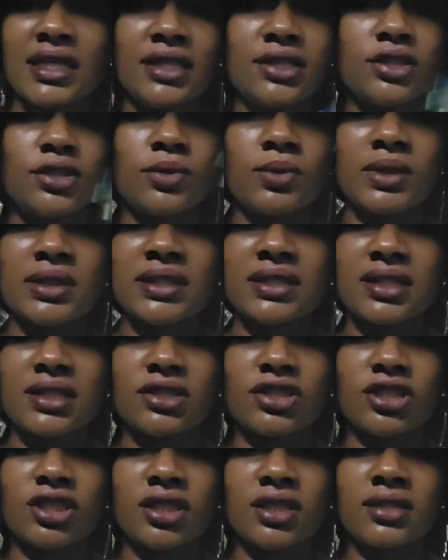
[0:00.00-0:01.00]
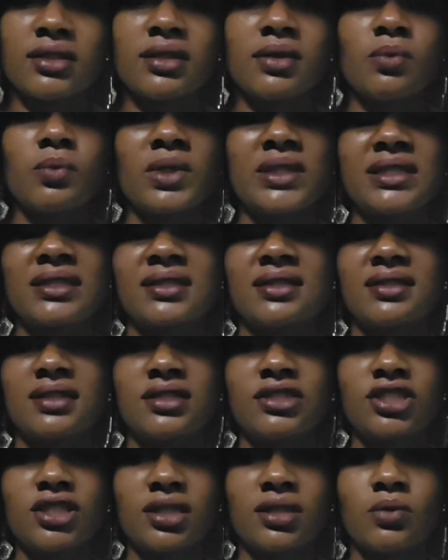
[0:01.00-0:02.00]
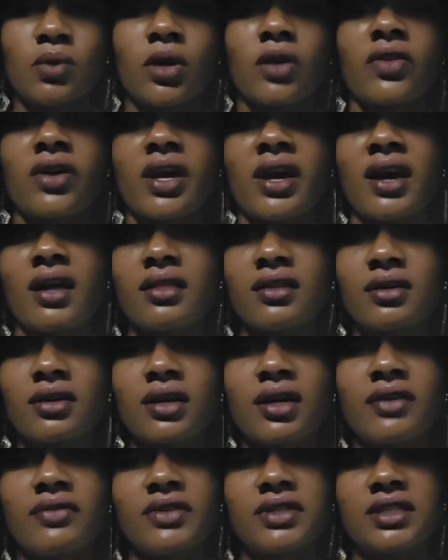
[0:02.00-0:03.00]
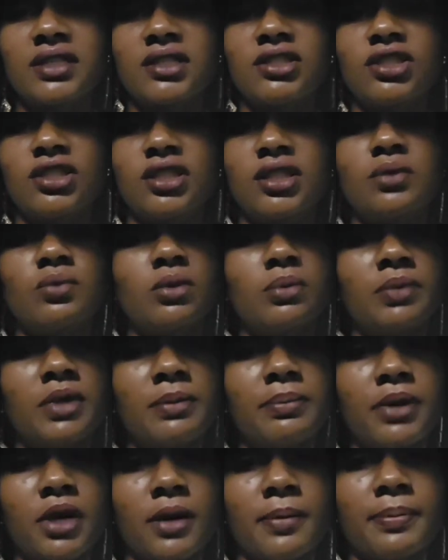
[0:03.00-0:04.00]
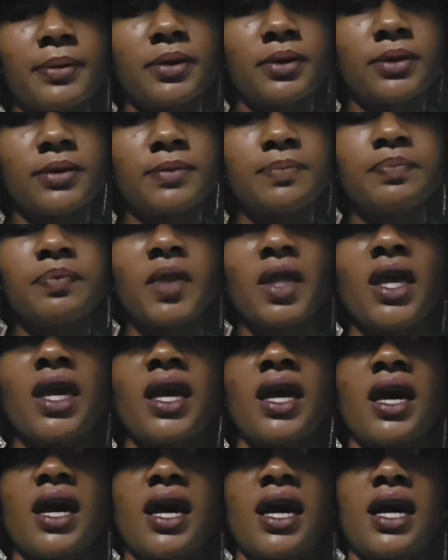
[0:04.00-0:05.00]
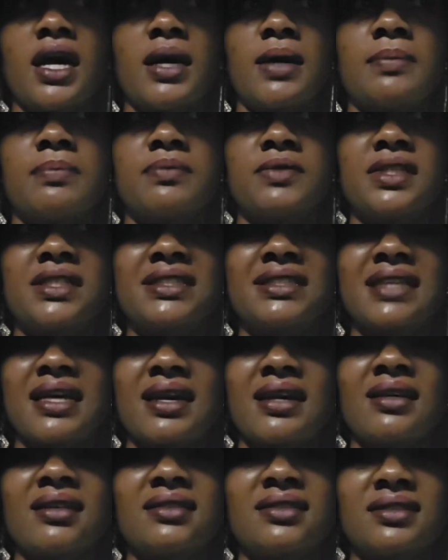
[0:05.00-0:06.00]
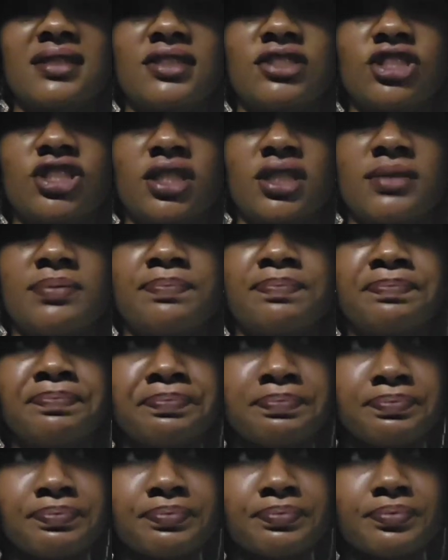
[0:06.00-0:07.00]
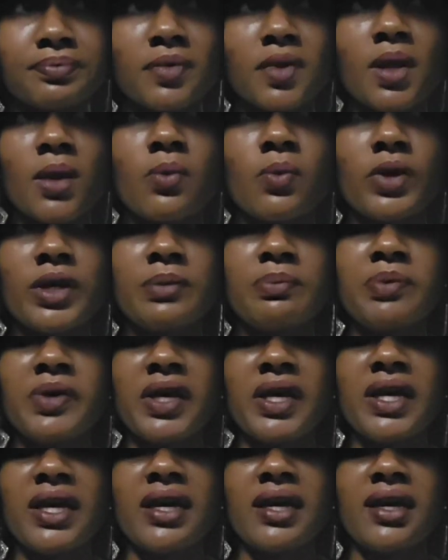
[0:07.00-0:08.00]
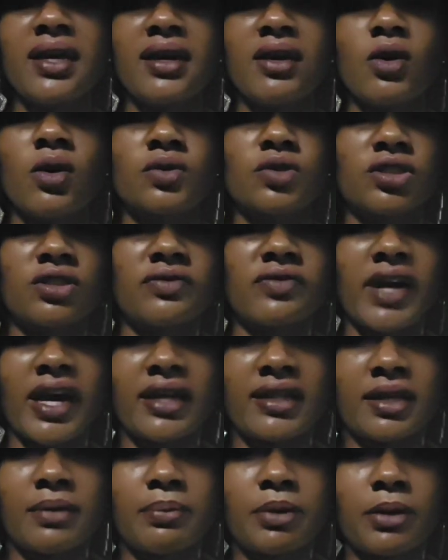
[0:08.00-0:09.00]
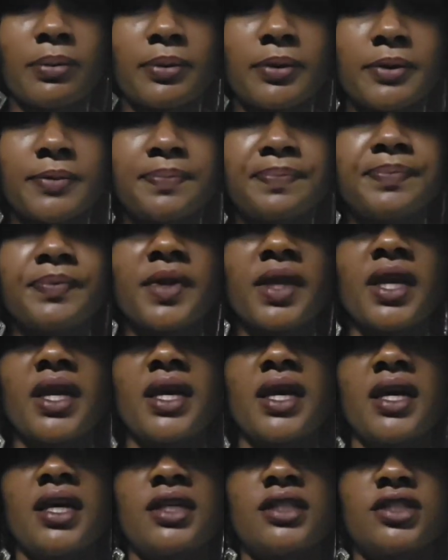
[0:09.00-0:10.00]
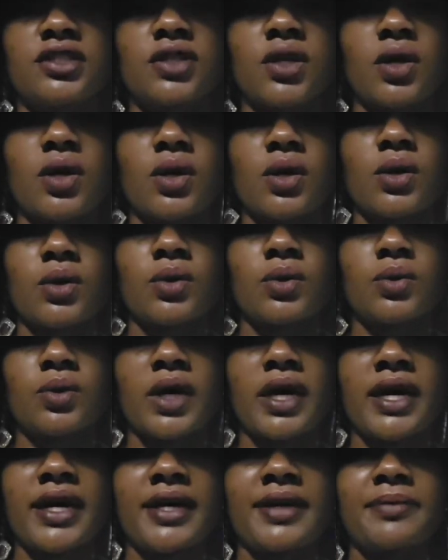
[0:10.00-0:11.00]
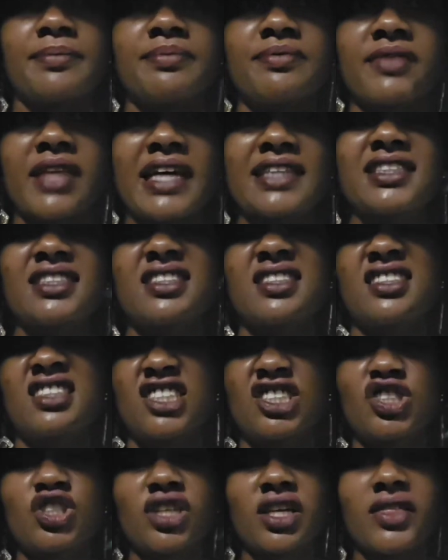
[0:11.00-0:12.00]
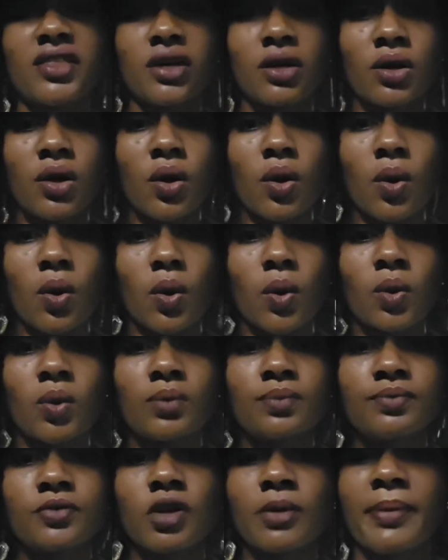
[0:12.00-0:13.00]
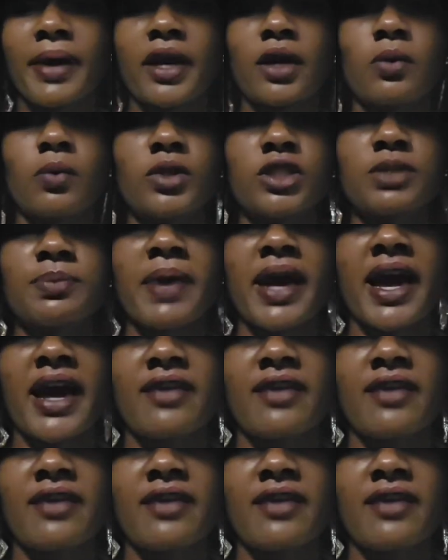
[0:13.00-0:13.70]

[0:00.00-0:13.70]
lead to ascension. What's ascension, or the color of ascension, would be purple. The second ascension would be ultraviolet purple. So that's essentially the goal, no matter which